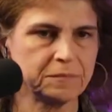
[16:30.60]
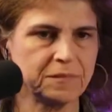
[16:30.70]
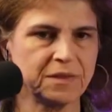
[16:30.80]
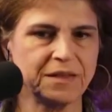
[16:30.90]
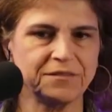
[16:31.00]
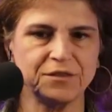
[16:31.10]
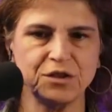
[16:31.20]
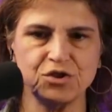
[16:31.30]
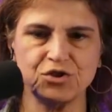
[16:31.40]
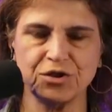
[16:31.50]

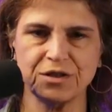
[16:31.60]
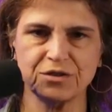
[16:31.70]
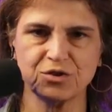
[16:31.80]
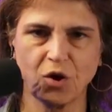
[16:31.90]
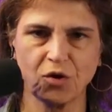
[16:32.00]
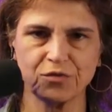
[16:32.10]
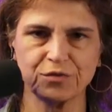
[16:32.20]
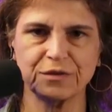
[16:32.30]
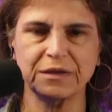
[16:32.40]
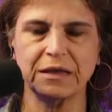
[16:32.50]
DaVinci
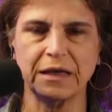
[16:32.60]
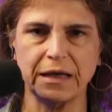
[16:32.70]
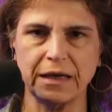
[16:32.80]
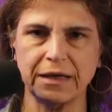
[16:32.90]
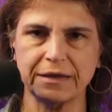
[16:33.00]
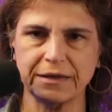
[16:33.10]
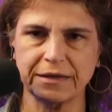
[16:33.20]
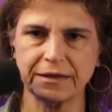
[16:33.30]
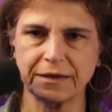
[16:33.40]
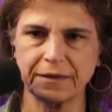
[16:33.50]
Resolve
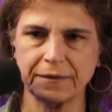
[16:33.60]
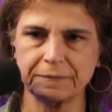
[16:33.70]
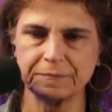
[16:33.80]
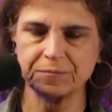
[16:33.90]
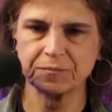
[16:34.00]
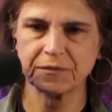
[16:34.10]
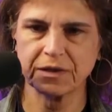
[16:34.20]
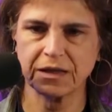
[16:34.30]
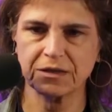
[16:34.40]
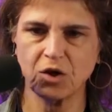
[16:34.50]
and
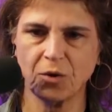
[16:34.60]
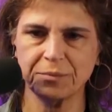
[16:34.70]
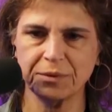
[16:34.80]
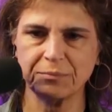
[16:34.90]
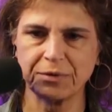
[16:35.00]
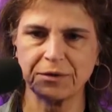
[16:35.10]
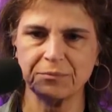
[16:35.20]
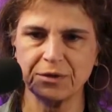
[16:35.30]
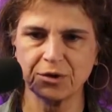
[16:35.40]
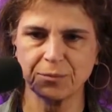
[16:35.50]
Adobe
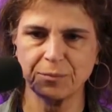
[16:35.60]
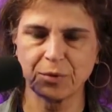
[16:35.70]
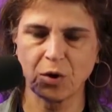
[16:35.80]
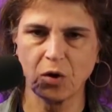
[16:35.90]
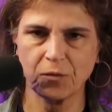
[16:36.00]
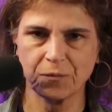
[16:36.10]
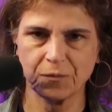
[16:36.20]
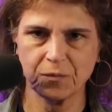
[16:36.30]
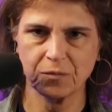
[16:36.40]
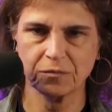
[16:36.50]
Premier Pro.
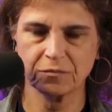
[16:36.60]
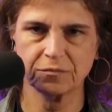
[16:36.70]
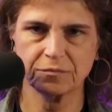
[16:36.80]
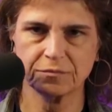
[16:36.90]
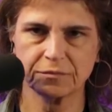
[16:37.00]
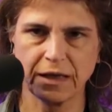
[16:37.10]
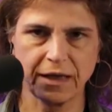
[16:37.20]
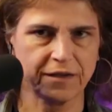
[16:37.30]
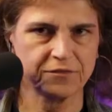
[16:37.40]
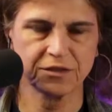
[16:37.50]
I
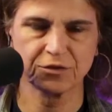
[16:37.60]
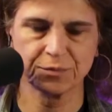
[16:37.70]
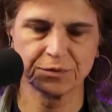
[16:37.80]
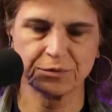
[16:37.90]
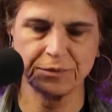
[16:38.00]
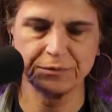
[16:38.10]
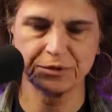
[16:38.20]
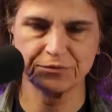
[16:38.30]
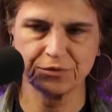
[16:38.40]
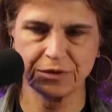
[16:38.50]
had the
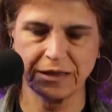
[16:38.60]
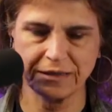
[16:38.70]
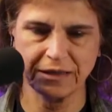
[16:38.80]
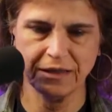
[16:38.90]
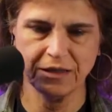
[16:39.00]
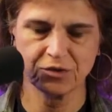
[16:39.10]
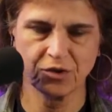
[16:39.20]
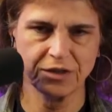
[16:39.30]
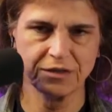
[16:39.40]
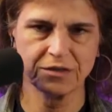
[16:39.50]
subscription for that,
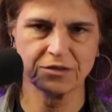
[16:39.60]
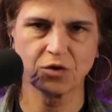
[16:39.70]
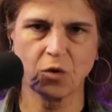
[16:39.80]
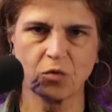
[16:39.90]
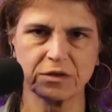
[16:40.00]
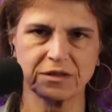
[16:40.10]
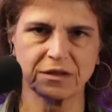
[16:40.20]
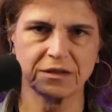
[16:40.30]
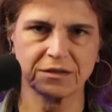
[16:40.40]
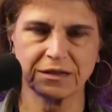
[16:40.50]
so it is always
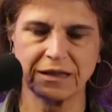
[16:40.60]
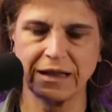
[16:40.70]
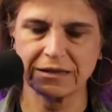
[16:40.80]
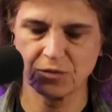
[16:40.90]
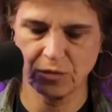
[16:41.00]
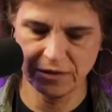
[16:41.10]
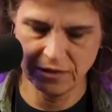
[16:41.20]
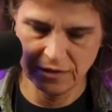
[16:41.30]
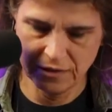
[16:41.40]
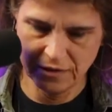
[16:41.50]
the last
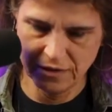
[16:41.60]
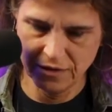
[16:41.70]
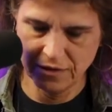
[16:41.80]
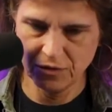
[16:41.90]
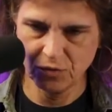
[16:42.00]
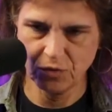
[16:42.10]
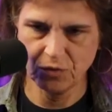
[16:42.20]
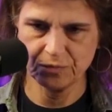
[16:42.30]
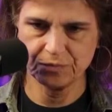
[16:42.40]
one to